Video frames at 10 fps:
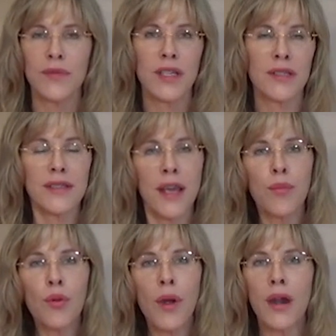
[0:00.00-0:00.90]
it's
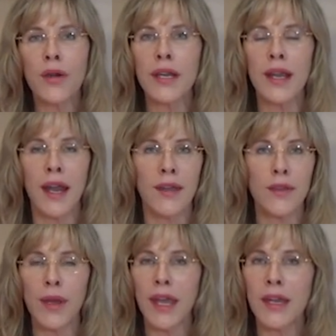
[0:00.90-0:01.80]
temporary
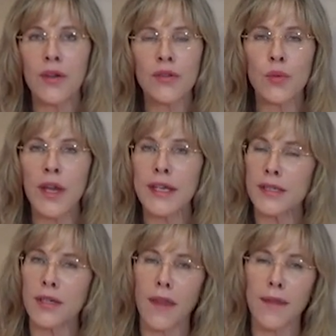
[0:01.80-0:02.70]
and the pain goes away.
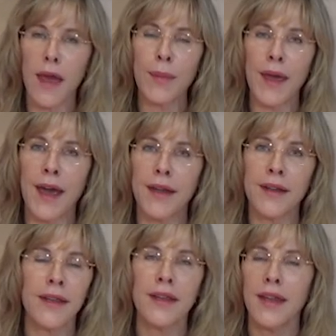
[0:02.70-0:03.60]
It's not that
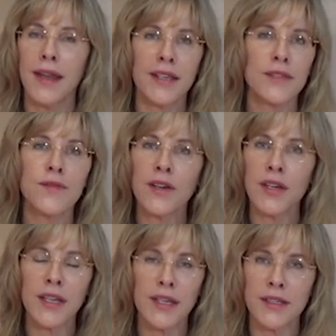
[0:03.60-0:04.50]
bad. And it's
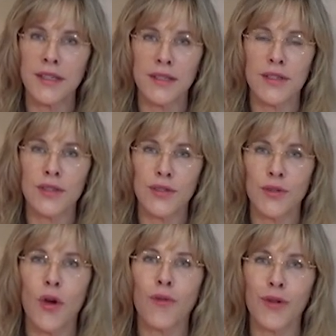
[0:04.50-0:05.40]
very easy to
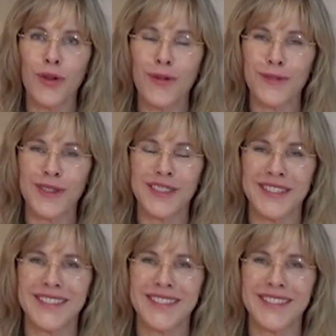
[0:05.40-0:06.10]
do over and over.